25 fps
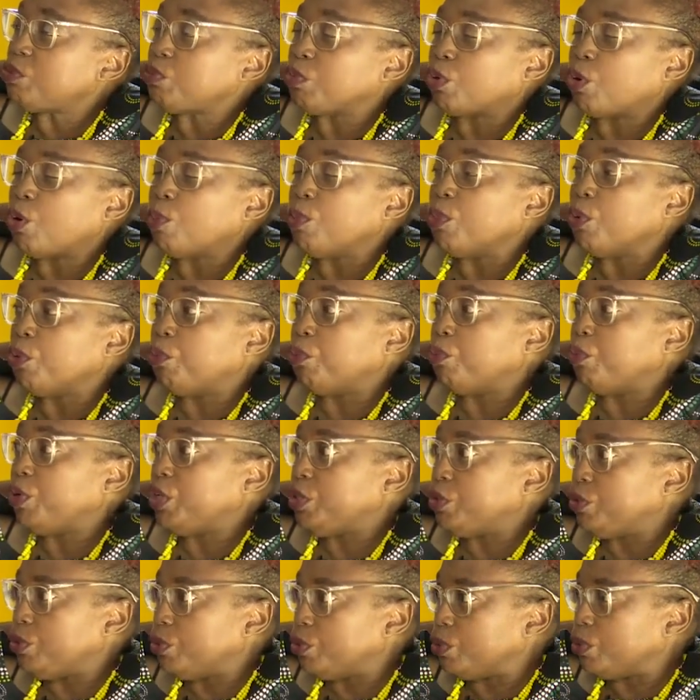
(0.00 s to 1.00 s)
we come on
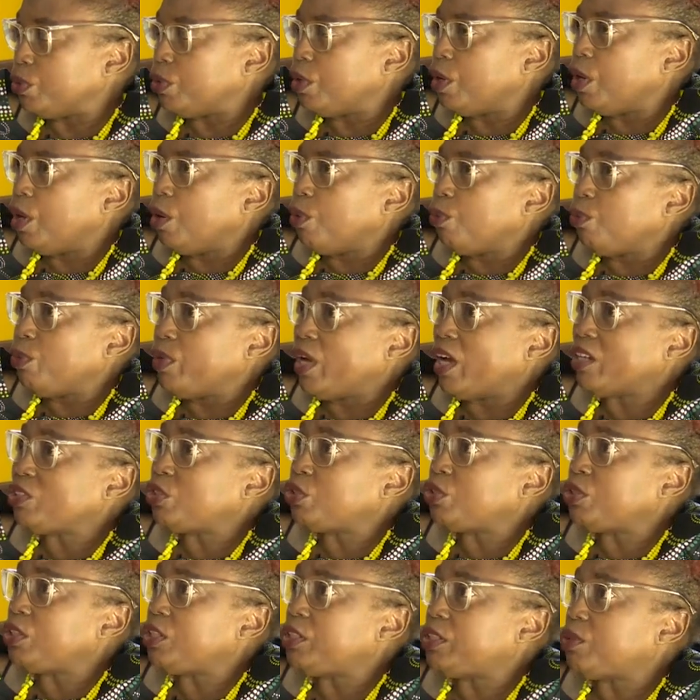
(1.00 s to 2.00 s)
radio.
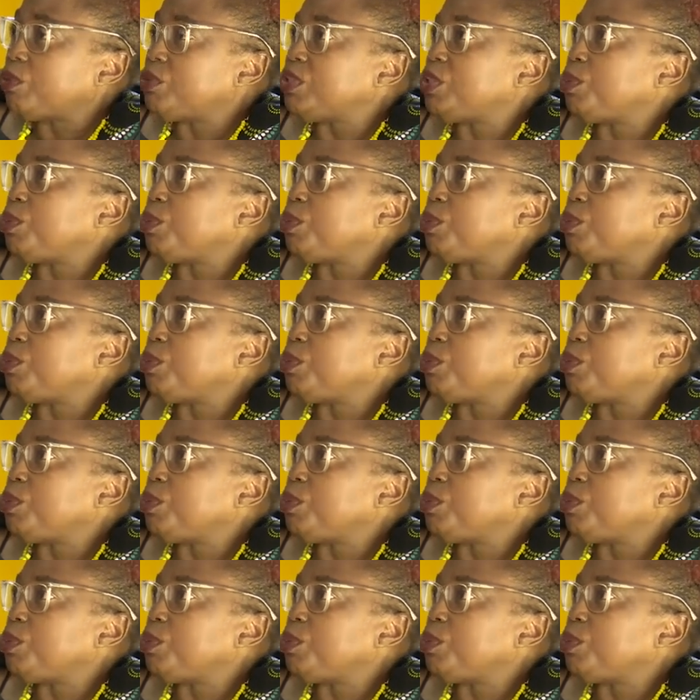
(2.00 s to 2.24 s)
There was a